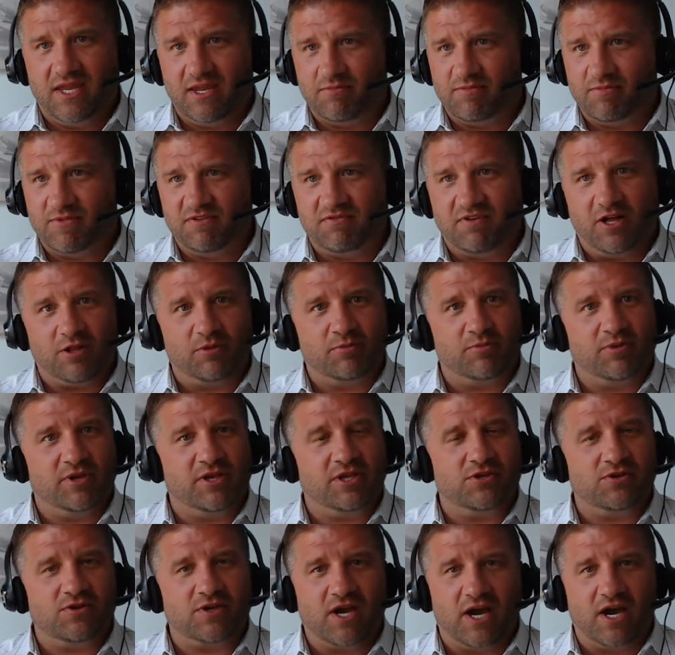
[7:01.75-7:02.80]
keep
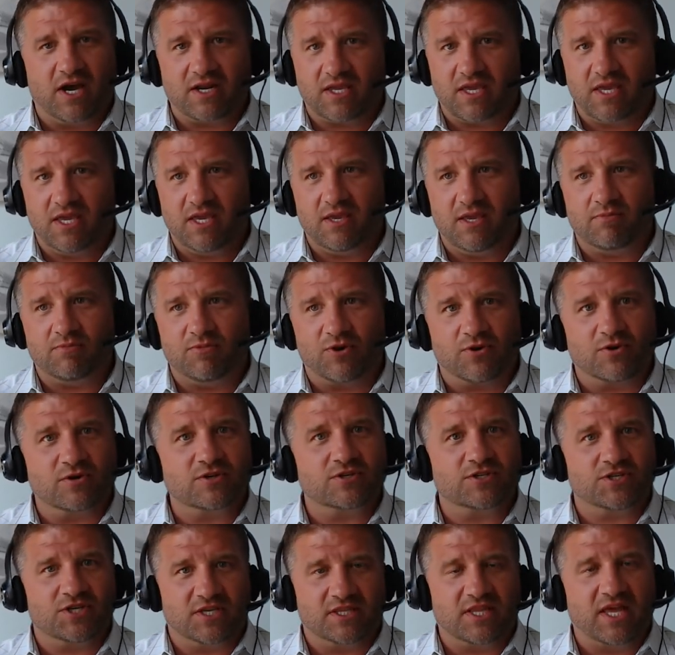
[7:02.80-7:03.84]
developing, you got to keep
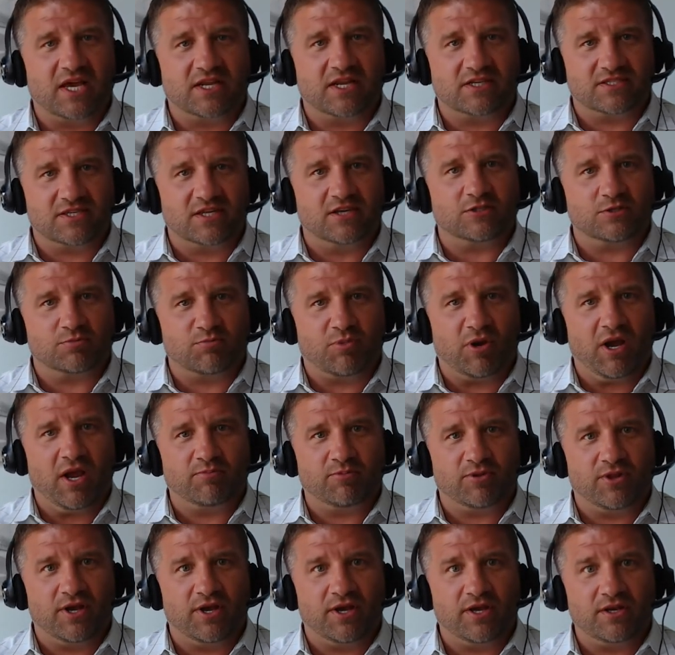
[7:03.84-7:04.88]
nourishing that sales
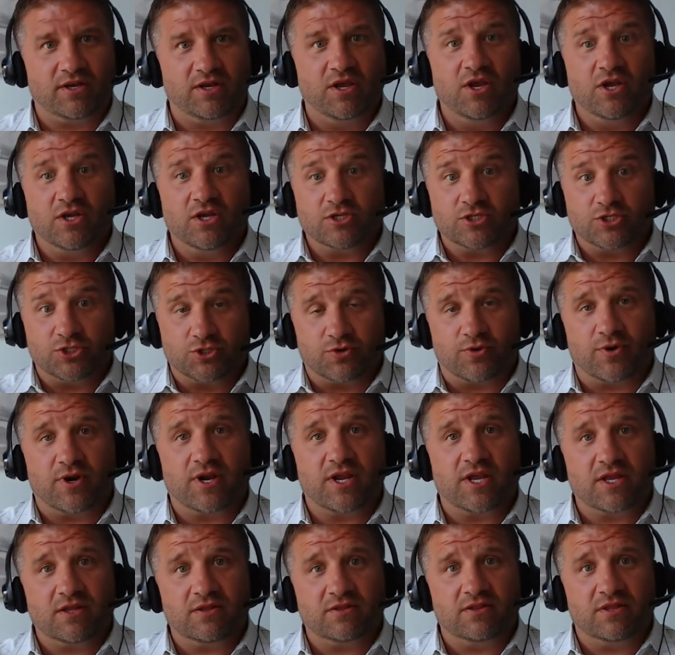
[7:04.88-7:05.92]
pipeline
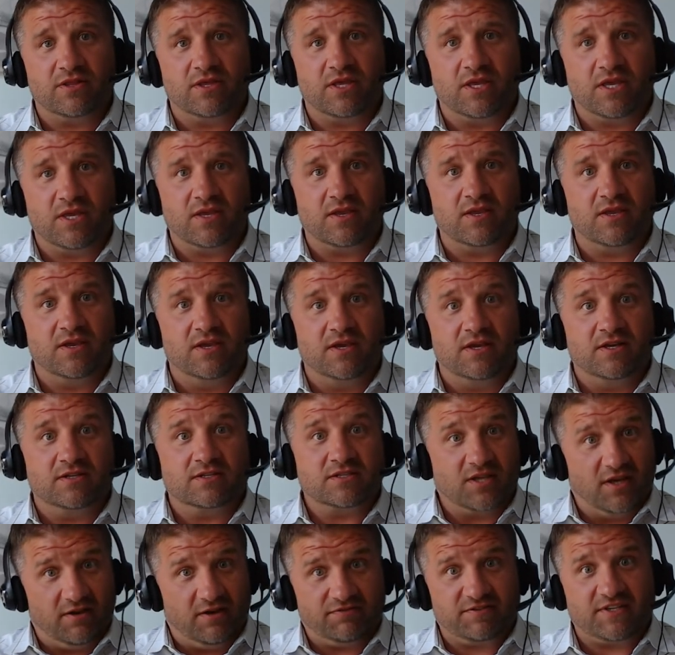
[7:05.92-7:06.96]
during the
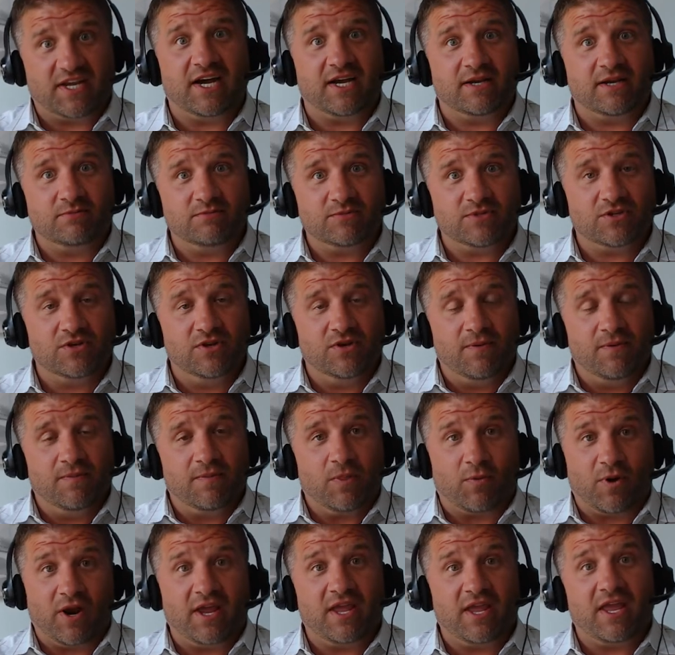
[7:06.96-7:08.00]
tough times,
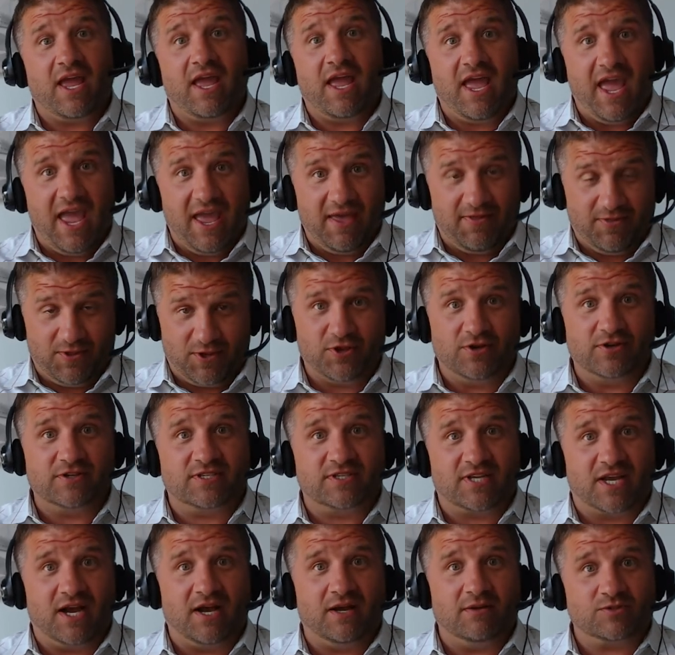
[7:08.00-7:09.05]
right? And the good
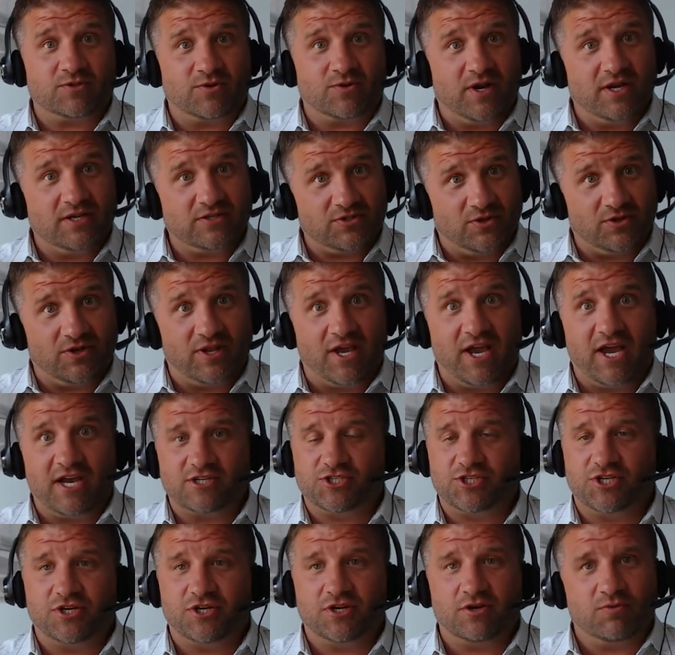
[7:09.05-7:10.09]
times, right? So
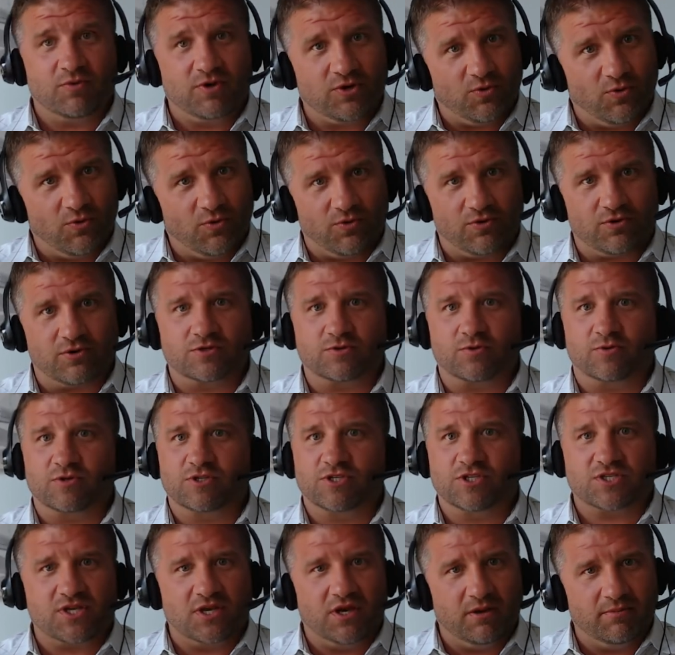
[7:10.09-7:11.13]
last year when orders were
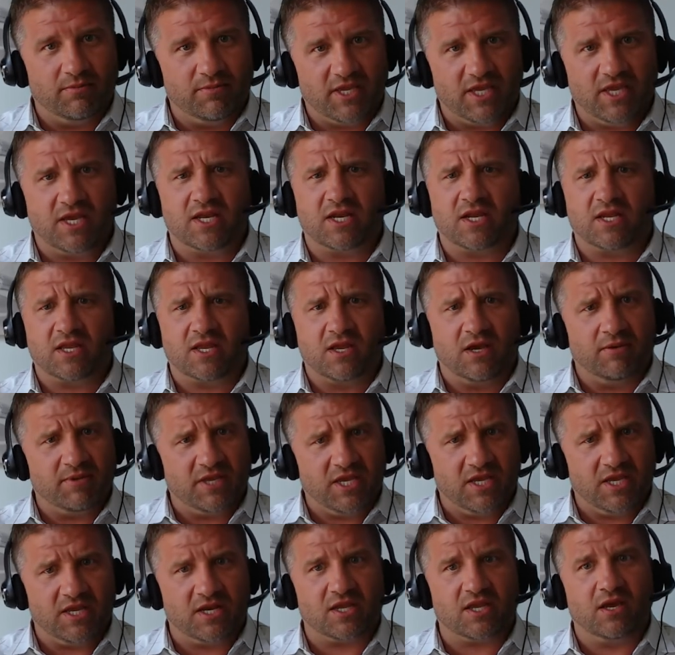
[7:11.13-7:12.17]
just coming in and
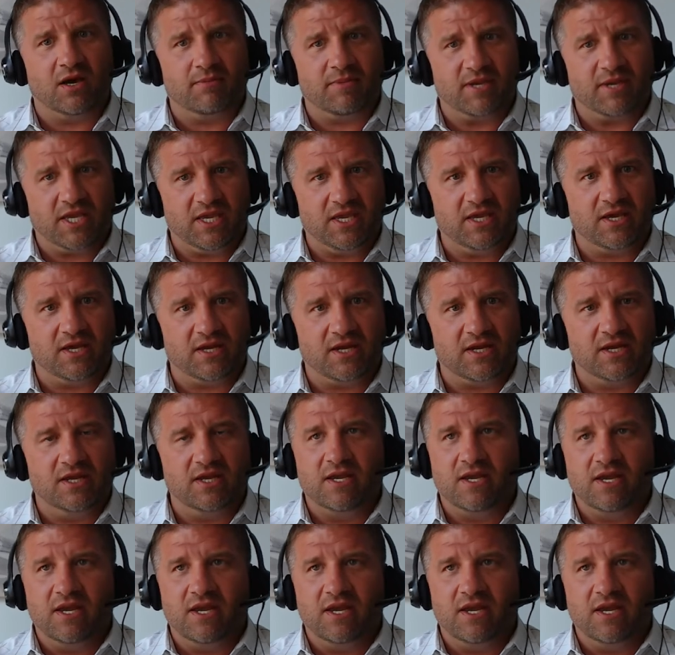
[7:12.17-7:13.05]
coming in and coming in,